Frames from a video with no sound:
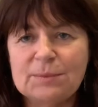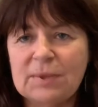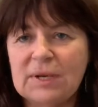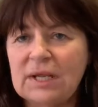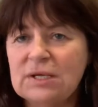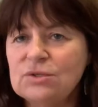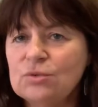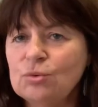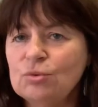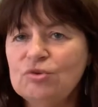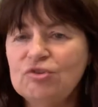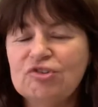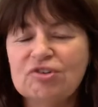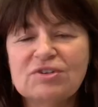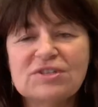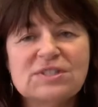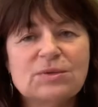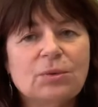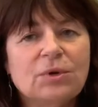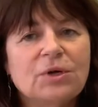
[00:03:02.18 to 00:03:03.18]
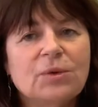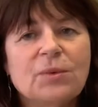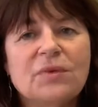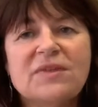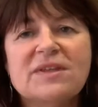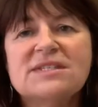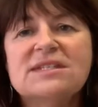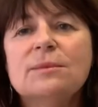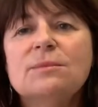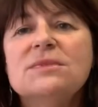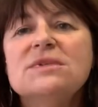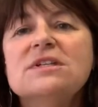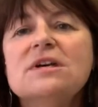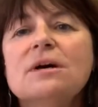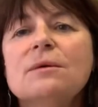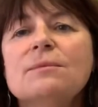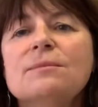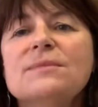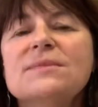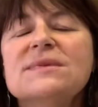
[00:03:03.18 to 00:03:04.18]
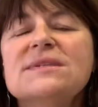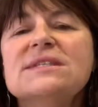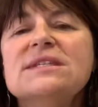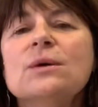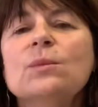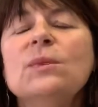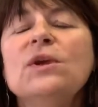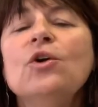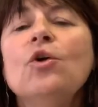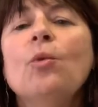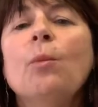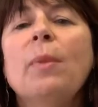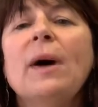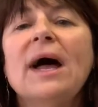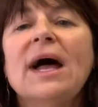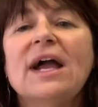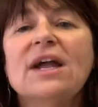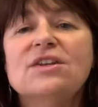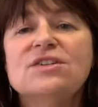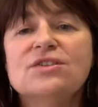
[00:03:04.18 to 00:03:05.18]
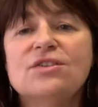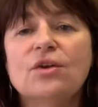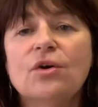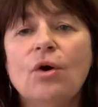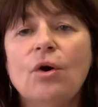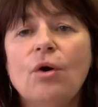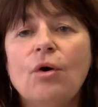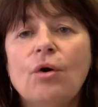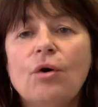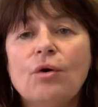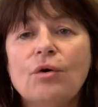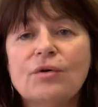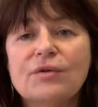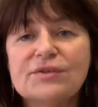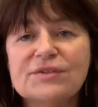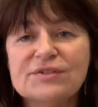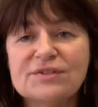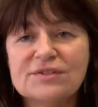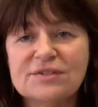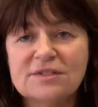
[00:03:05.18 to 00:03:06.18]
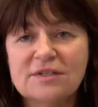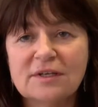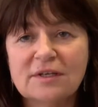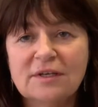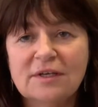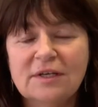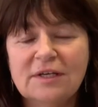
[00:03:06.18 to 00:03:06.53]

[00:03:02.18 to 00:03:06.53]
but I don't just work with the symptoms. We go back to the cause